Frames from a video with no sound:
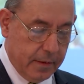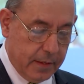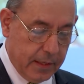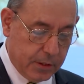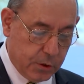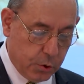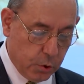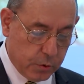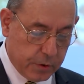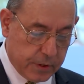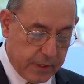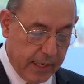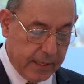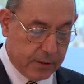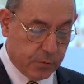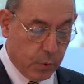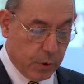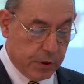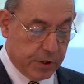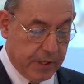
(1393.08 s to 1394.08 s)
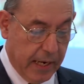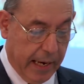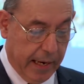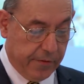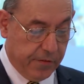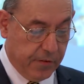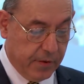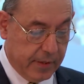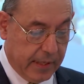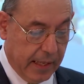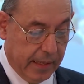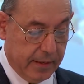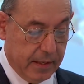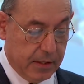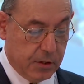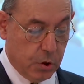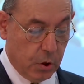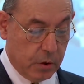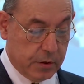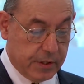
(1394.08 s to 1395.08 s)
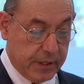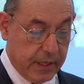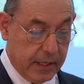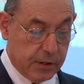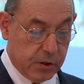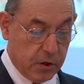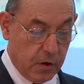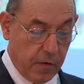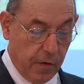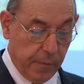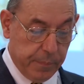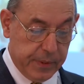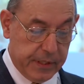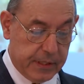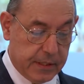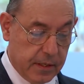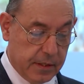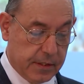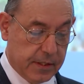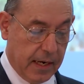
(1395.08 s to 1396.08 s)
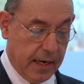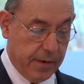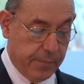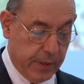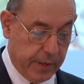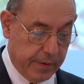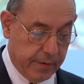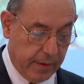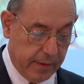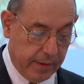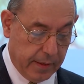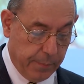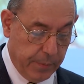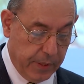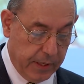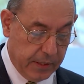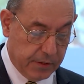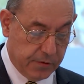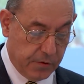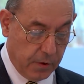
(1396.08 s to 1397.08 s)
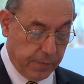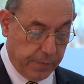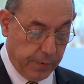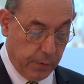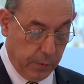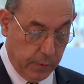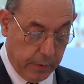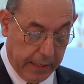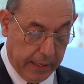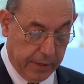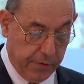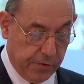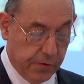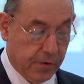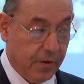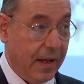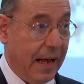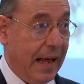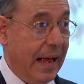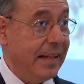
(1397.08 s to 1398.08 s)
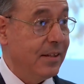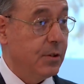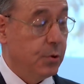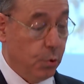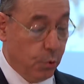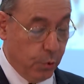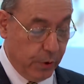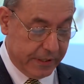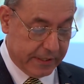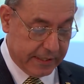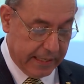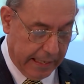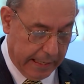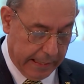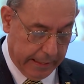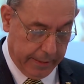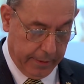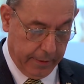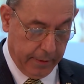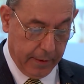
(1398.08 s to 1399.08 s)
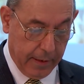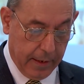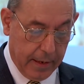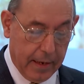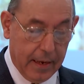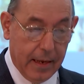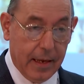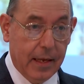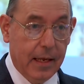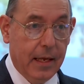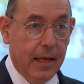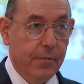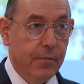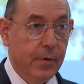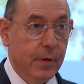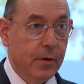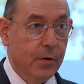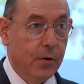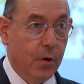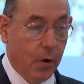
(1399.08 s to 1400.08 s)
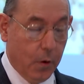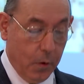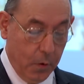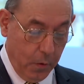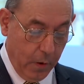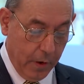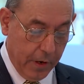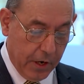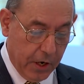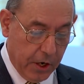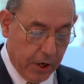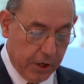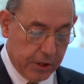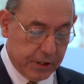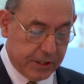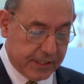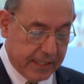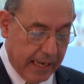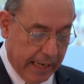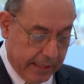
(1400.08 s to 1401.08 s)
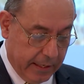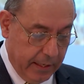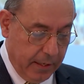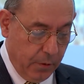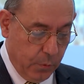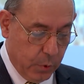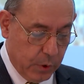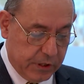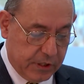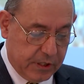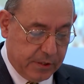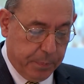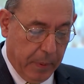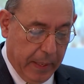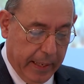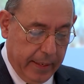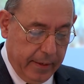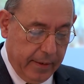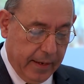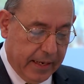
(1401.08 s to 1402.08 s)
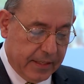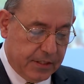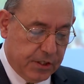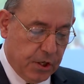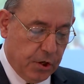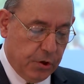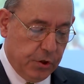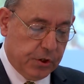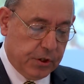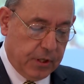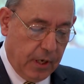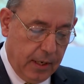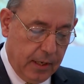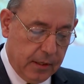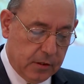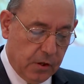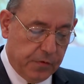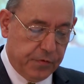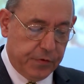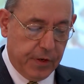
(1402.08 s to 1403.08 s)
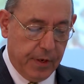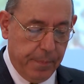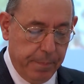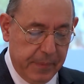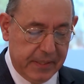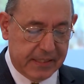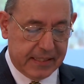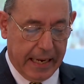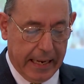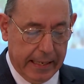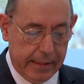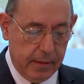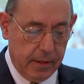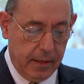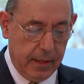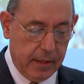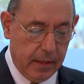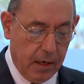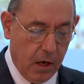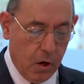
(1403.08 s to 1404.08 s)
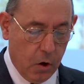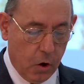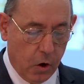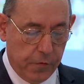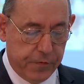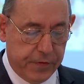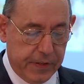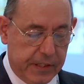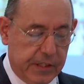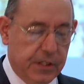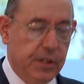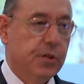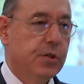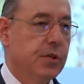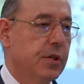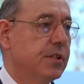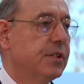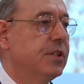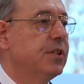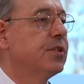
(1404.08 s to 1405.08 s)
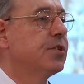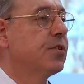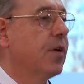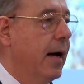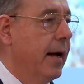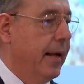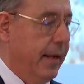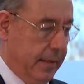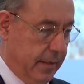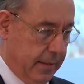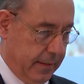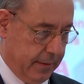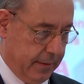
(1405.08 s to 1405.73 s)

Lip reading: The success was such that the successor of Mr. Saavedra in the Ministry of Education had to resign, even though her sacking was explained as a result of her mishandling of a teacher's strike.